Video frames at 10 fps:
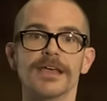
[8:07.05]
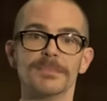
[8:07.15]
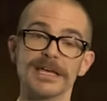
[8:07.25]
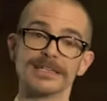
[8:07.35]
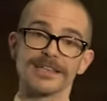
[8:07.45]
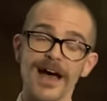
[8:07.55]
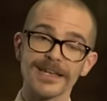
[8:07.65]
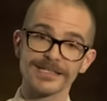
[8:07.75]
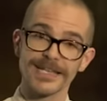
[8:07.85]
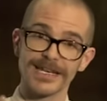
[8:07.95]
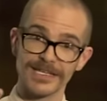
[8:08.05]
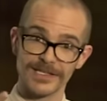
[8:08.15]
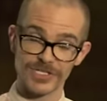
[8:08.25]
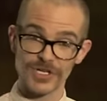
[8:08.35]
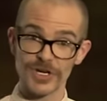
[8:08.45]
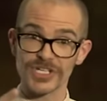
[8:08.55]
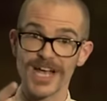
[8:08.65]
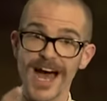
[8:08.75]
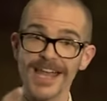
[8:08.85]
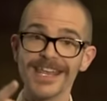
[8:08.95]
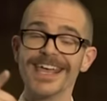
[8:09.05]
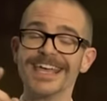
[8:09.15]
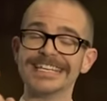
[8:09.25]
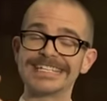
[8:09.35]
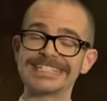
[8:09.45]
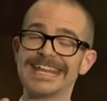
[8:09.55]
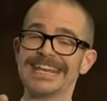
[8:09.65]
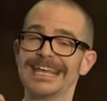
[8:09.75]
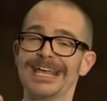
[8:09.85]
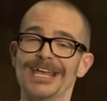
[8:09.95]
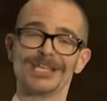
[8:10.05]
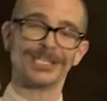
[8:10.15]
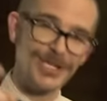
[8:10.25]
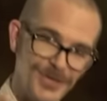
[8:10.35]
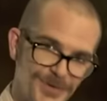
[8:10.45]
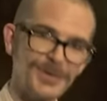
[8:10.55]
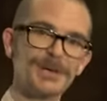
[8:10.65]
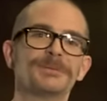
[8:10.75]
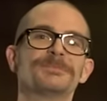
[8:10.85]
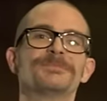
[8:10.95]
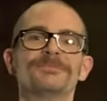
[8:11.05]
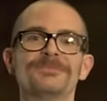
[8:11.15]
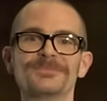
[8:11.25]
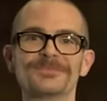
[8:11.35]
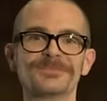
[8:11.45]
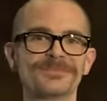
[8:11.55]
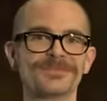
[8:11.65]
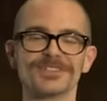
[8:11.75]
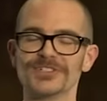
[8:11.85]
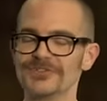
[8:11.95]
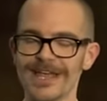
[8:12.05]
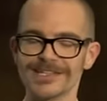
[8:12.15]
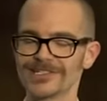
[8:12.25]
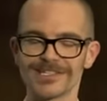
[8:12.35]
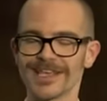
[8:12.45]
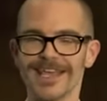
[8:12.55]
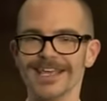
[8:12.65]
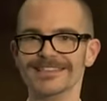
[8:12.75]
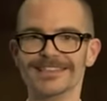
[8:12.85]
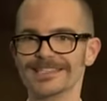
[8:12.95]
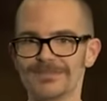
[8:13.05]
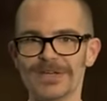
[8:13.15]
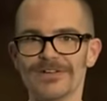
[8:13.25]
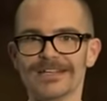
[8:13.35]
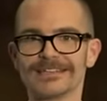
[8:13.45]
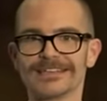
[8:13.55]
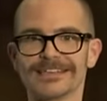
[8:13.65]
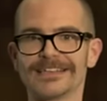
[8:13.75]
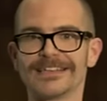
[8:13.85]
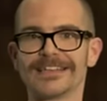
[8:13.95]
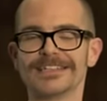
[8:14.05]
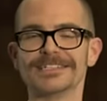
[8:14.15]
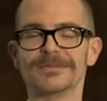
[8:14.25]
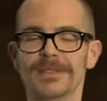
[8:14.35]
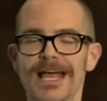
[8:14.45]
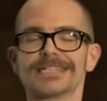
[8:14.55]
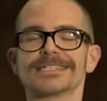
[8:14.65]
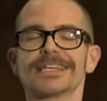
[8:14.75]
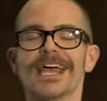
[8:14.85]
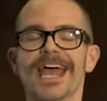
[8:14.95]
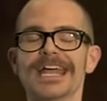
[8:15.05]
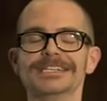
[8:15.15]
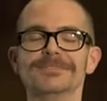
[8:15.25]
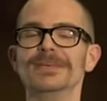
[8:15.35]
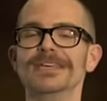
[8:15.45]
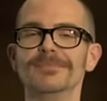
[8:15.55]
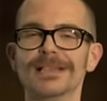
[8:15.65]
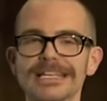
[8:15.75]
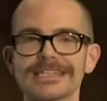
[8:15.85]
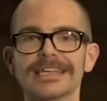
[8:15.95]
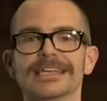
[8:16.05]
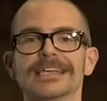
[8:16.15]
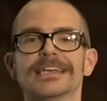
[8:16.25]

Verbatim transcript: Because God is sending the church, God is sending you, drenched in the Spirit, to bless and to be a blessing.